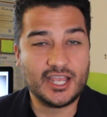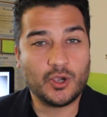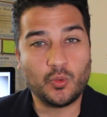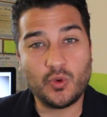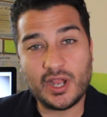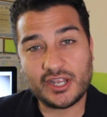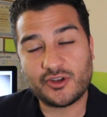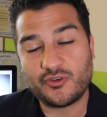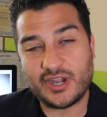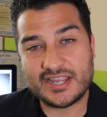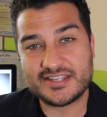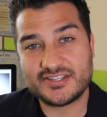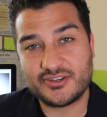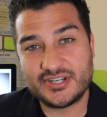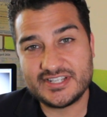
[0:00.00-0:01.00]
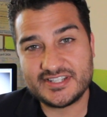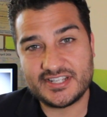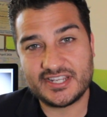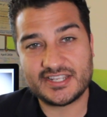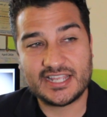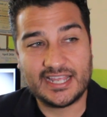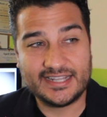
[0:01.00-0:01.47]
what
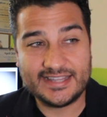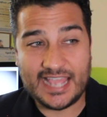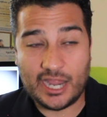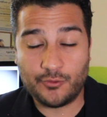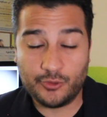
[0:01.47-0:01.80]
characteristic that